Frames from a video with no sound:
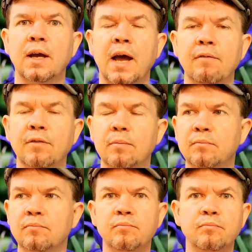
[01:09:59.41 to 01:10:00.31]
Have
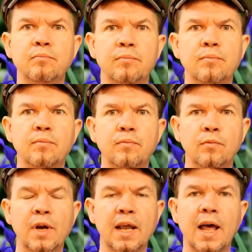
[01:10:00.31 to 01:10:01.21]
them
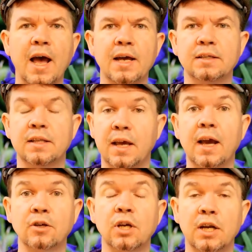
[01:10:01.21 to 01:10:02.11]
realize they
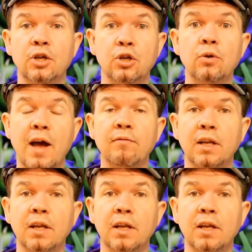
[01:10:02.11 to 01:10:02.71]
actually do have a